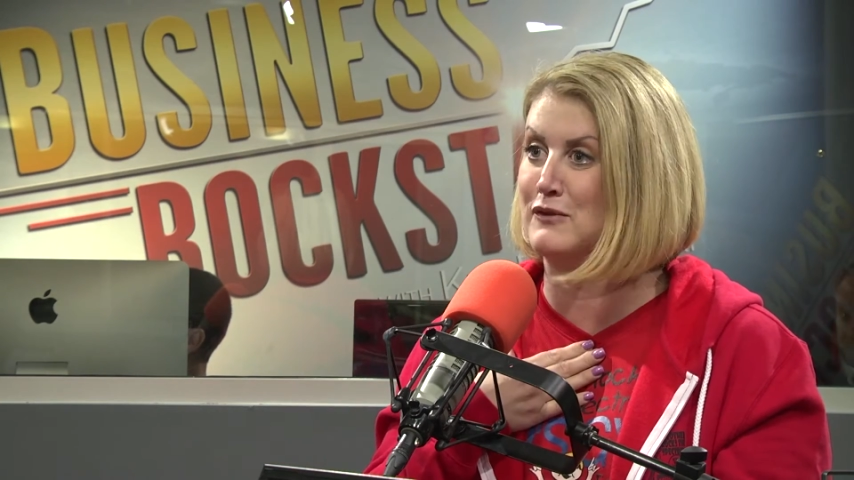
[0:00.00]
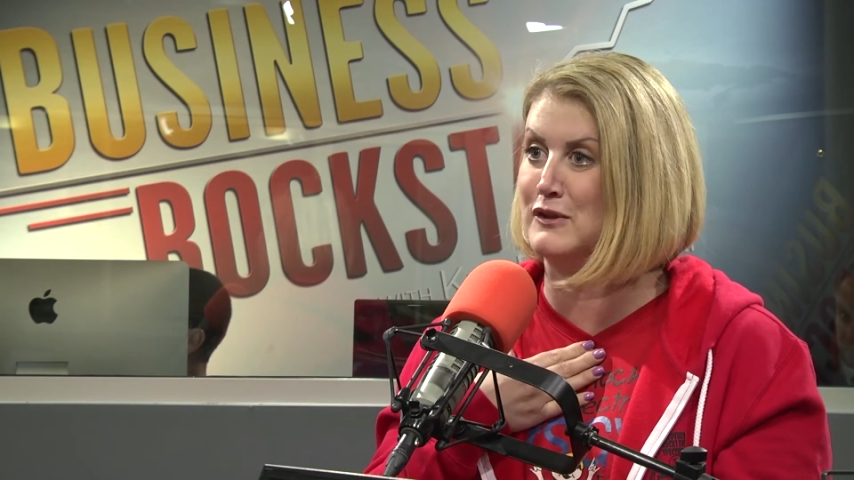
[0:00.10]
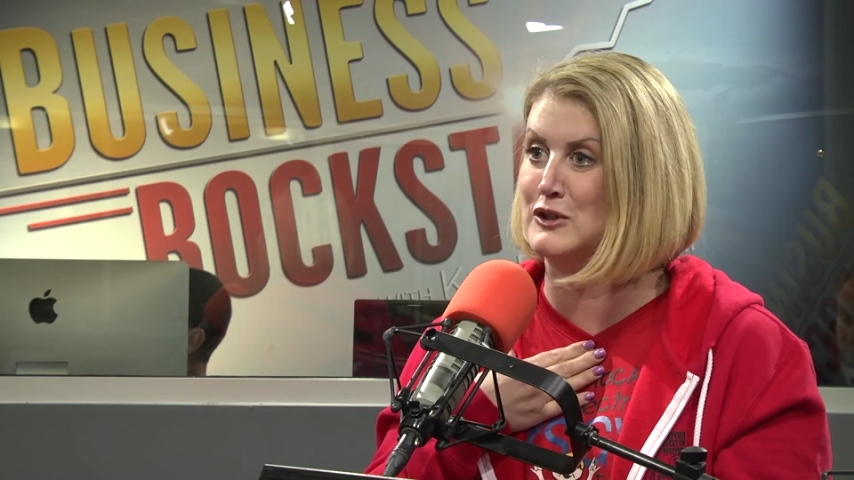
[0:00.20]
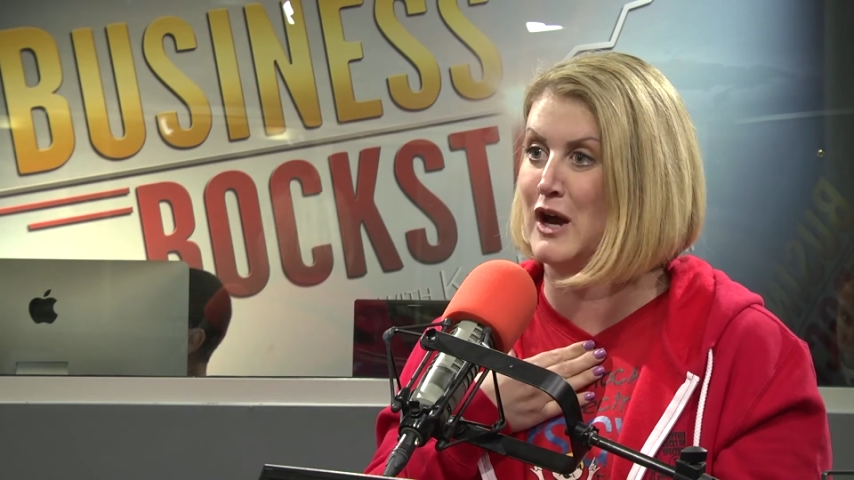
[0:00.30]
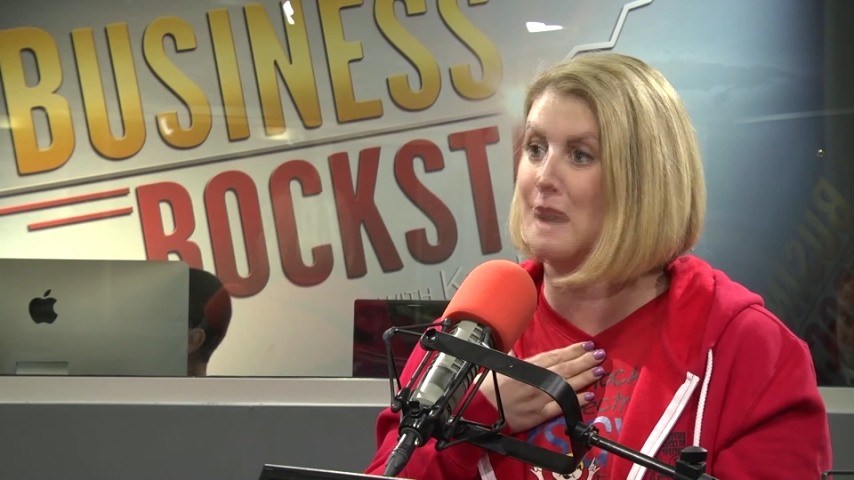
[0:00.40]
for the
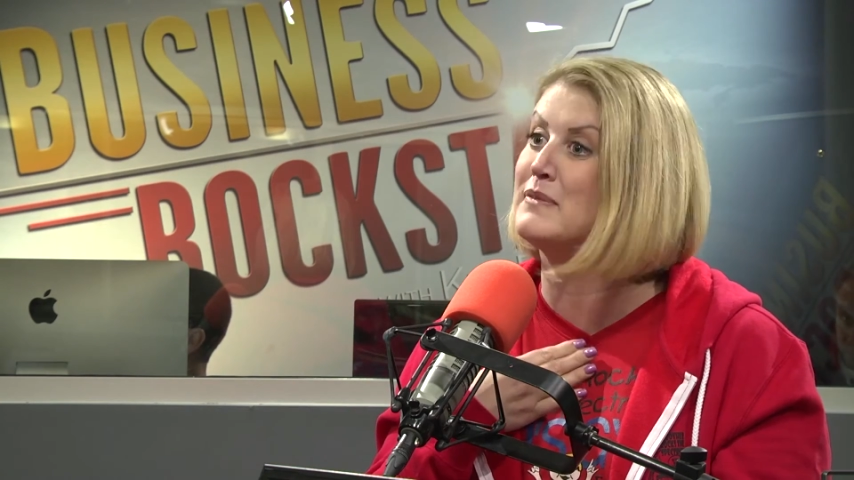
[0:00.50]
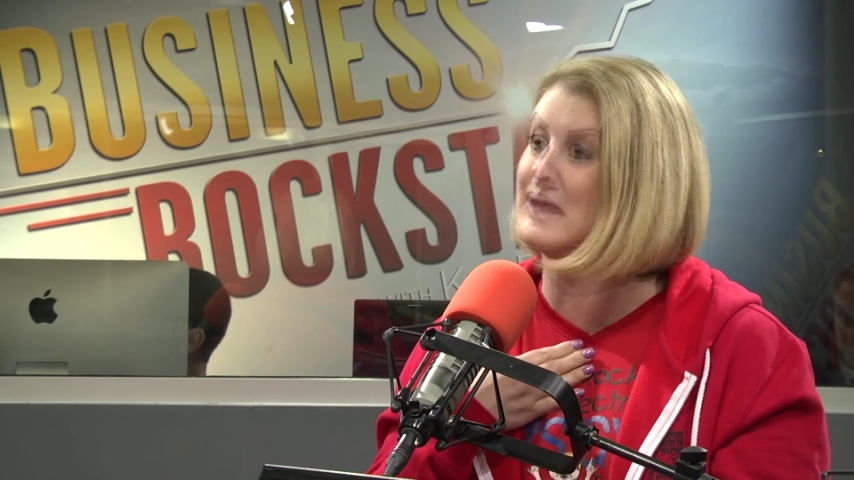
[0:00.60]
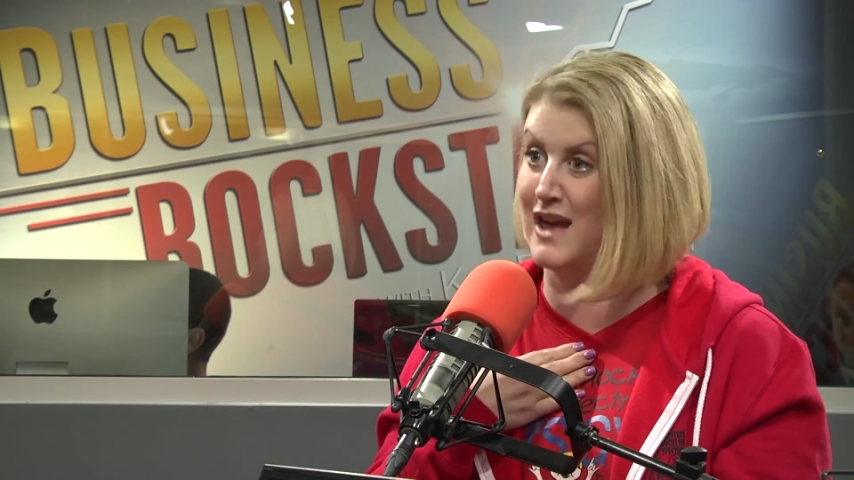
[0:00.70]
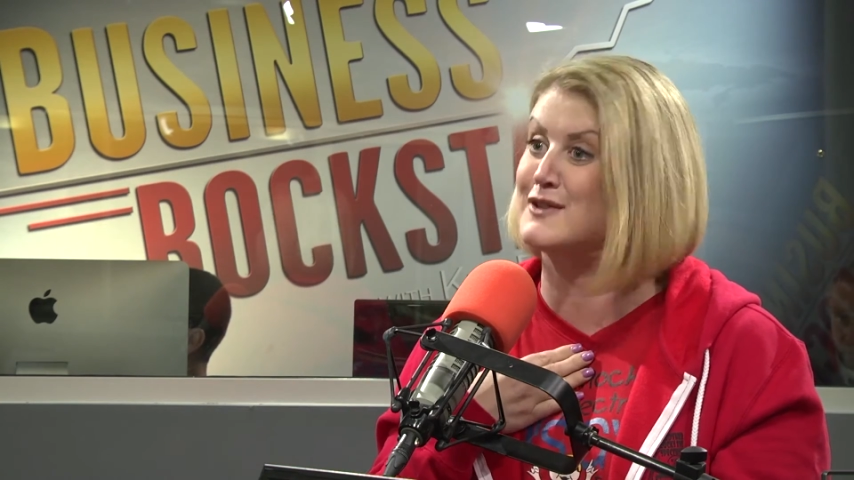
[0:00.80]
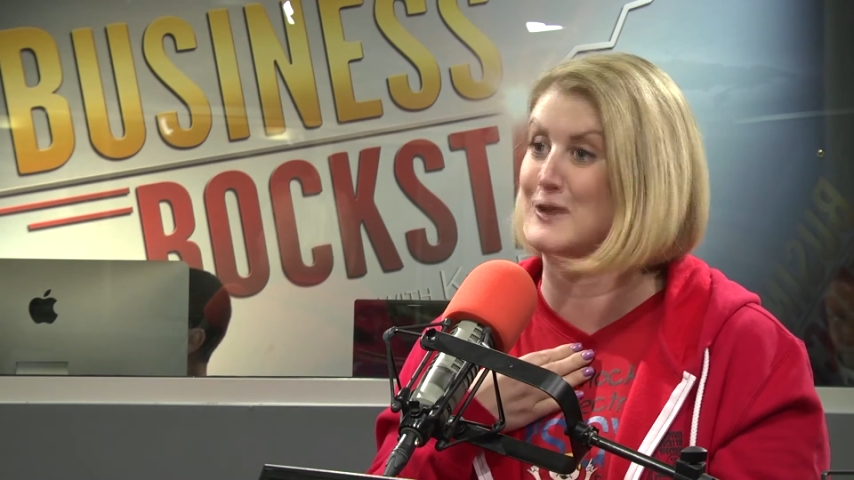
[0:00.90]
job, then
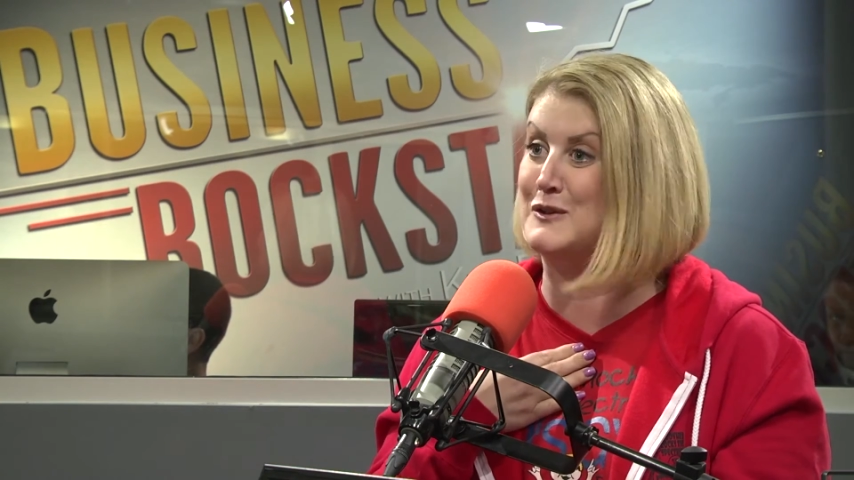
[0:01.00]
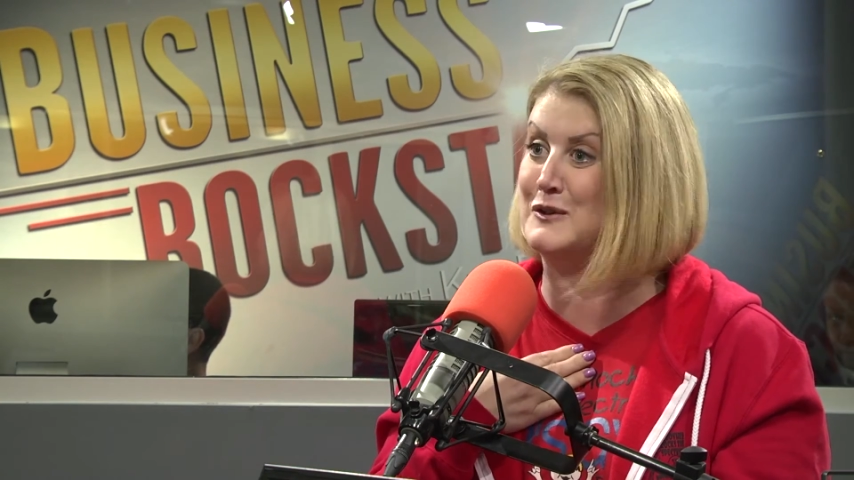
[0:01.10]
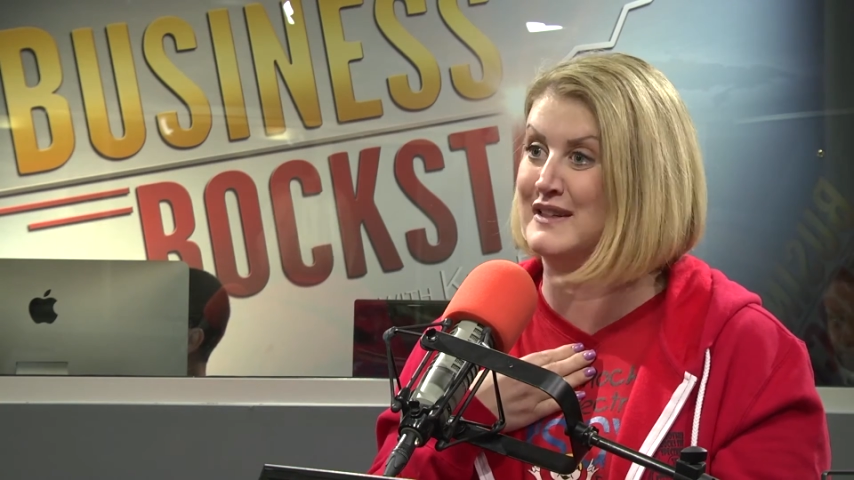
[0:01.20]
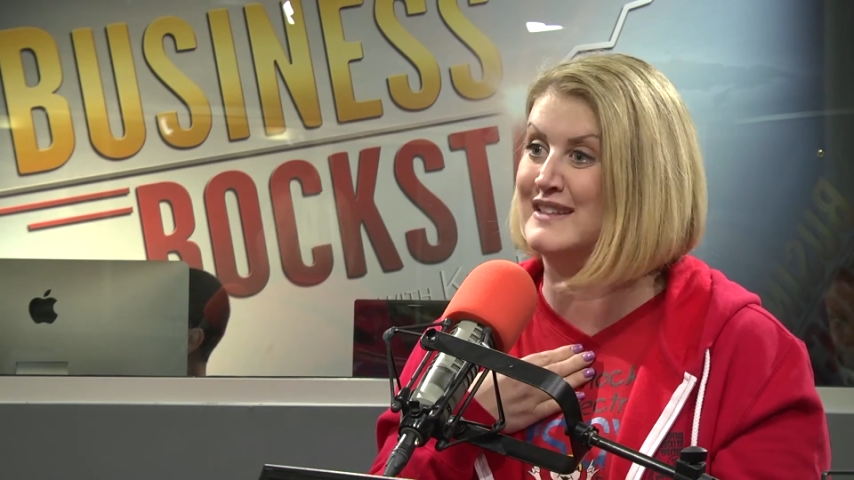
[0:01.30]
yes, I'll do it.